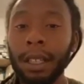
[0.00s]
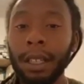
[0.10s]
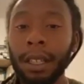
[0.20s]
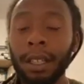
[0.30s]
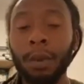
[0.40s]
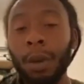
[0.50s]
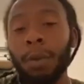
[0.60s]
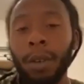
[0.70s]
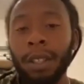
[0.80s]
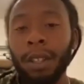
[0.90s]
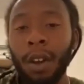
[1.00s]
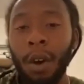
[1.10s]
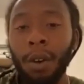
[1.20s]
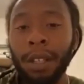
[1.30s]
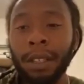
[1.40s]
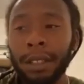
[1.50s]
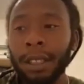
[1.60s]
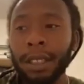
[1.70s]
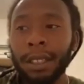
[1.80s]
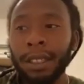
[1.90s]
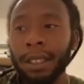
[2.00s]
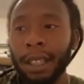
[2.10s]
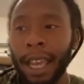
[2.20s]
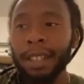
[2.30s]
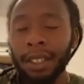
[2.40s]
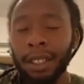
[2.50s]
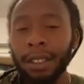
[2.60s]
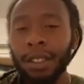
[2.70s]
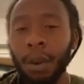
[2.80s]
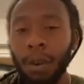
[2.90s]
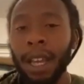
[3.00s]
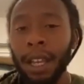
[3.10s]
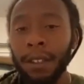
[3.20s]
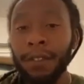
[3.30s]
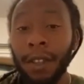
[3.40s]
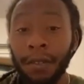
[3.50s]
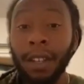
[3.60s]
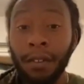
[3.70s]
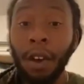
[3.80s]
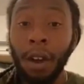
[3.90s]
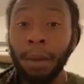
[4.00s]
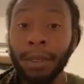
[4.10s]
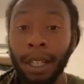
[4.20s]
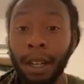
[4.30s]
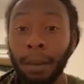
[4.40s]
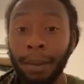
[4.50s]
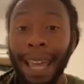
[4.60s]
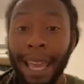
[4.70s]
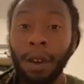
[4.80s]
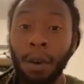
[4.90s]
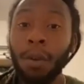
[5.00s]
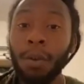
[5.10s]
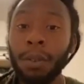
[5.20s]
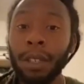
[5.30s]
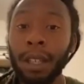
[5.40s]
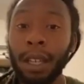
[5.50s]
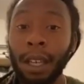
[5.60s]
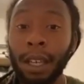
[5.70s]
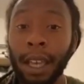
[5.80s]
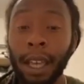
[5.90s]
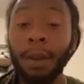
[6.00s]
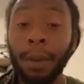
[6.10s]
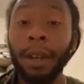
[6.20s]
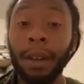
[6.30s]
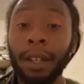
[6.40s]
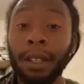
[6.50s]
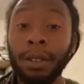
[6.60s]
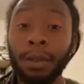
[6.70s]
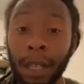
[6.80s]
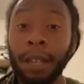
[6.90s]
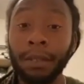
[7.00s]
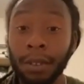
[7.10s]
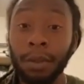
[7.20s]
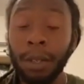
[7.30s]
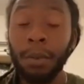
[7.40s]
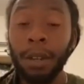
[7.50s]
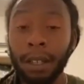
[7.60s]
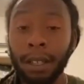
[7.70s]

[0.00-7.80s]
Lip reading: Because what the goal is to actually showcase 50 farms that are Black owned in America in 2021.